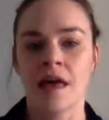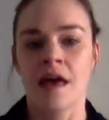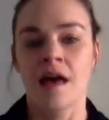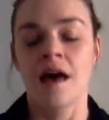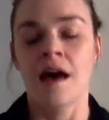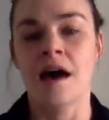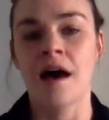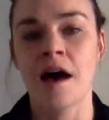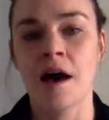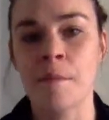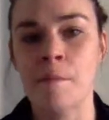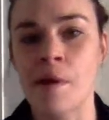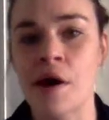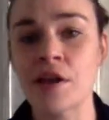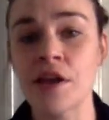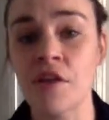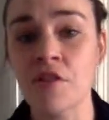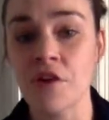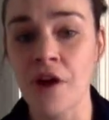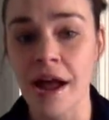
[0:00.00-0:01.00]

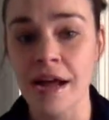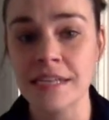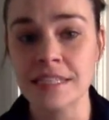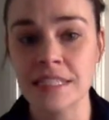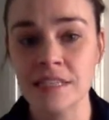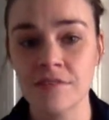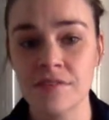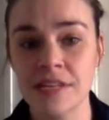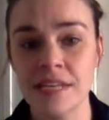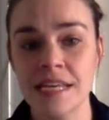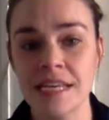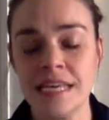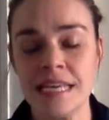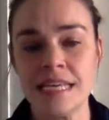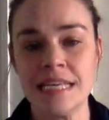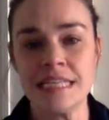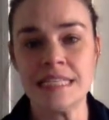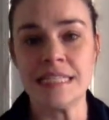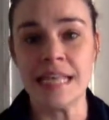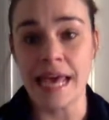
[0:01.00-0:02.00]
Another activity
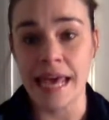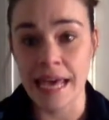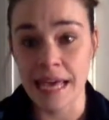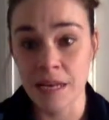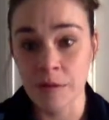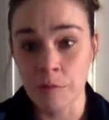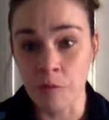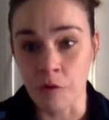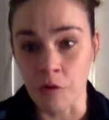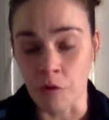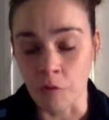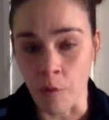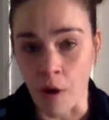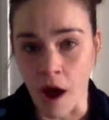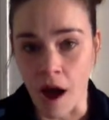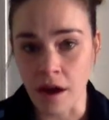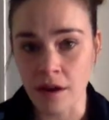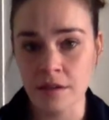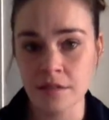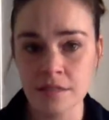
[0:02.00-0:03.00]
is animal
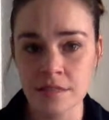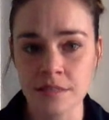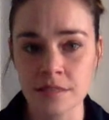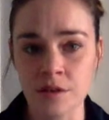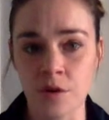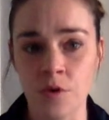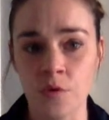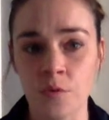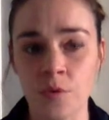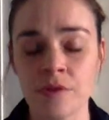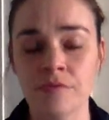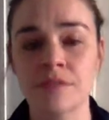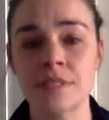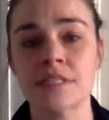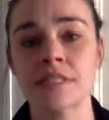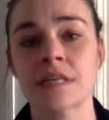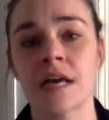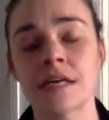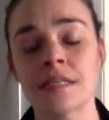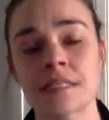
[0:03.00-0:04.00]
walks. So we've
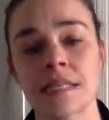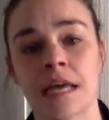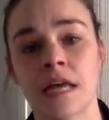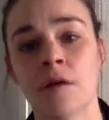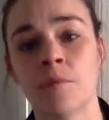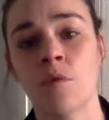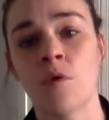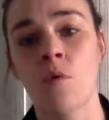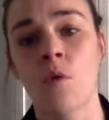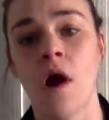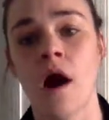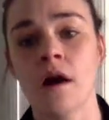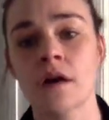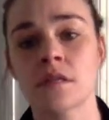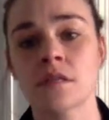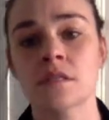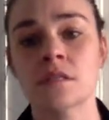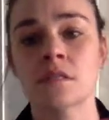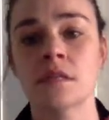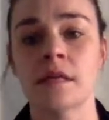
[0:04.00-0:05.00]
discussed animal
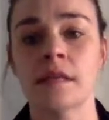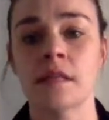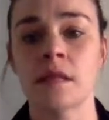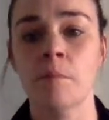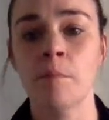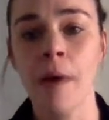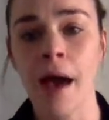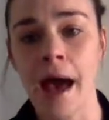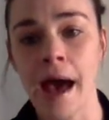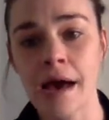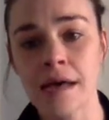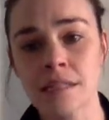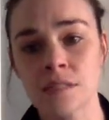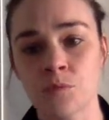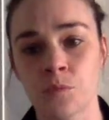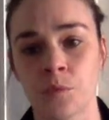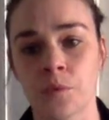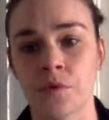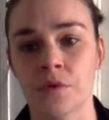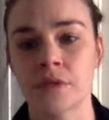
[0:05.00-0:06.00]
walks in the past
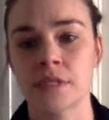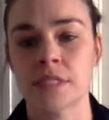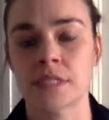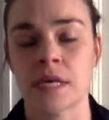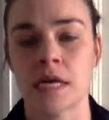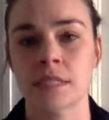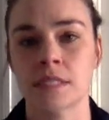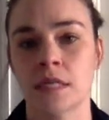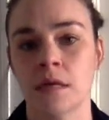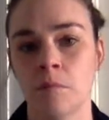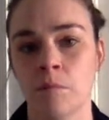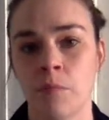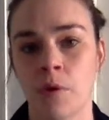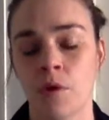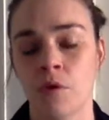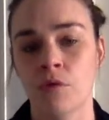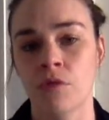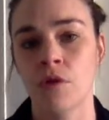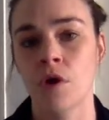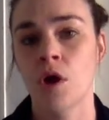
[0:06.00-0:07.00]
when we were discussing
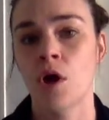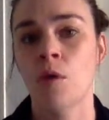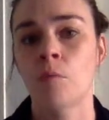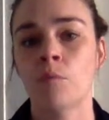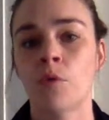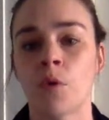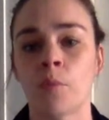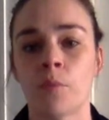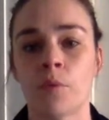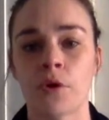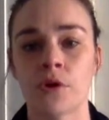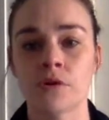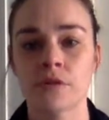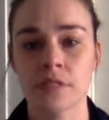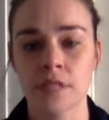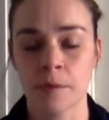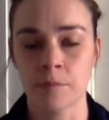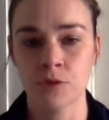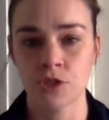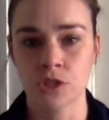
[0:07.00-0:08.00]
both
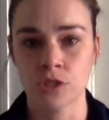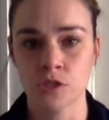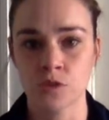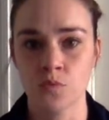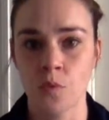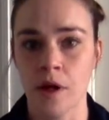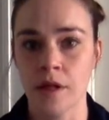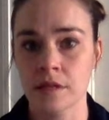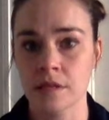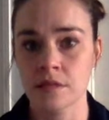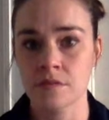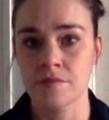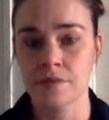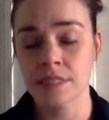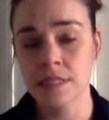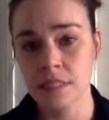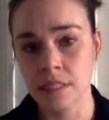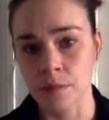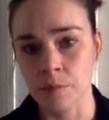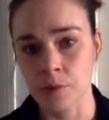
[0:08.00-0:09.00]
proprioception as well as
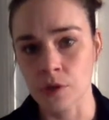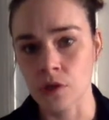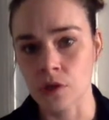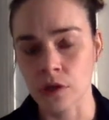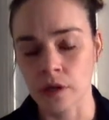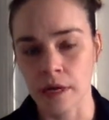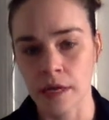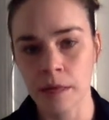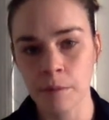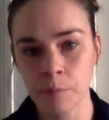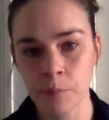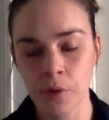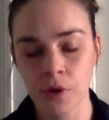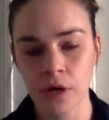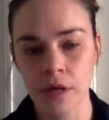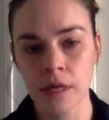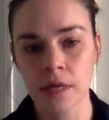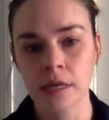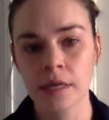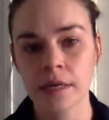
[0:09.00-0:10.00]
vestibular
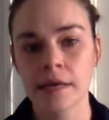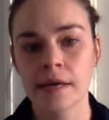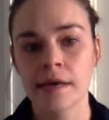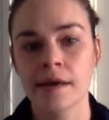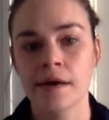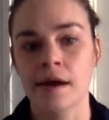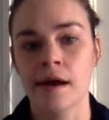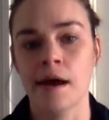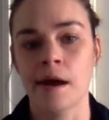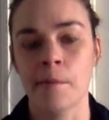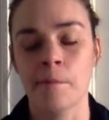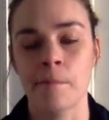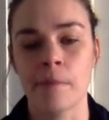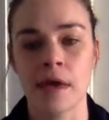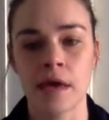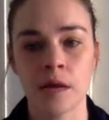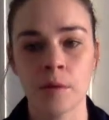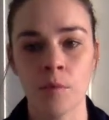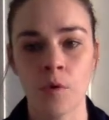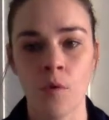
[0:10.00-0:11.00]
input.
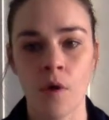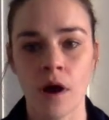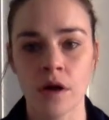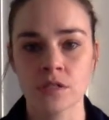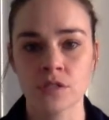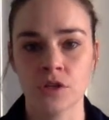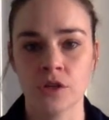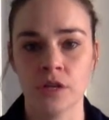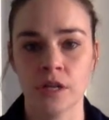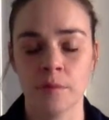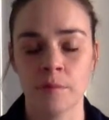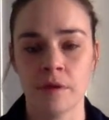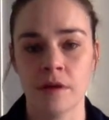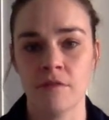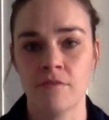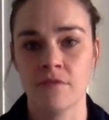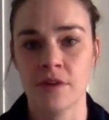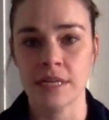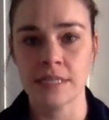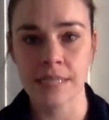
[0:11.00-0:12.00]
Animal walks are going to be a
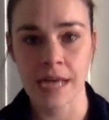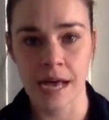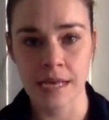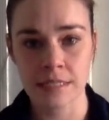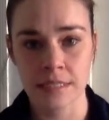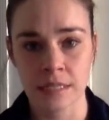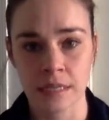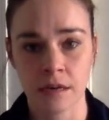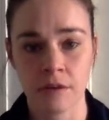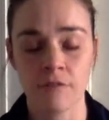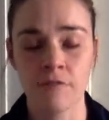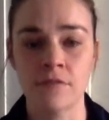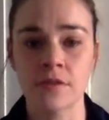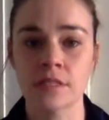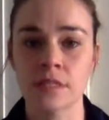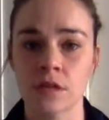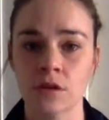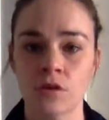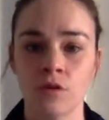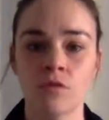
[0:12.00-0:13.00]
fantastic
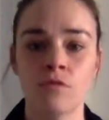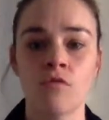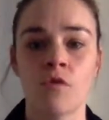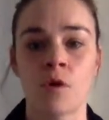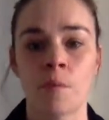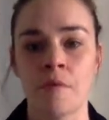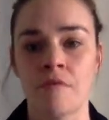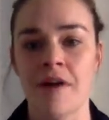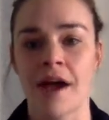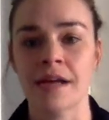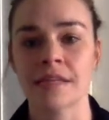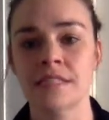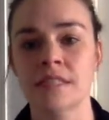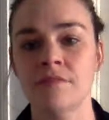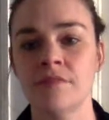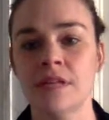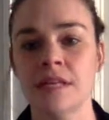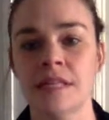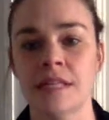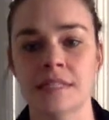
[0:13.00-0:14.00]
physical form of
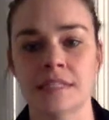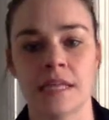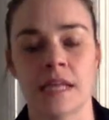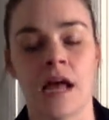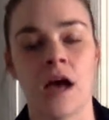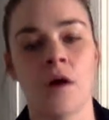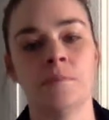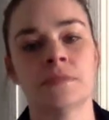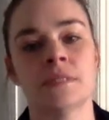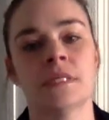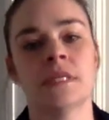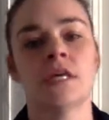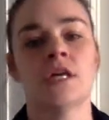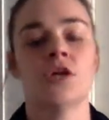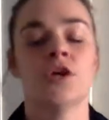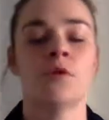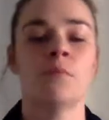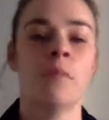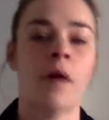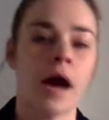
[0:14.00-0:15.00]
activity that's going to help to get
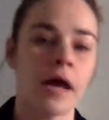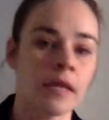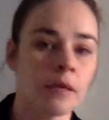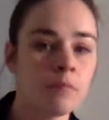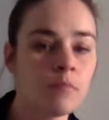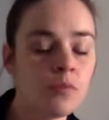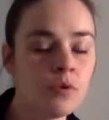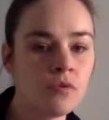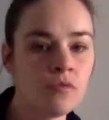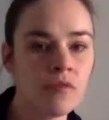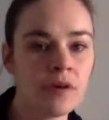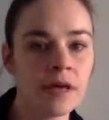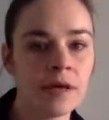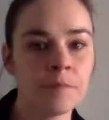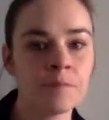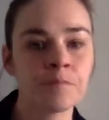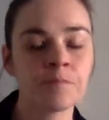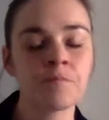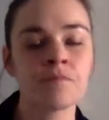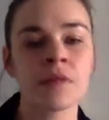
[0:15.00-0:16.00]
your body
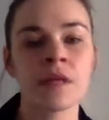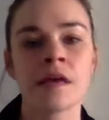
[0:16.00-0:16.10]
moving.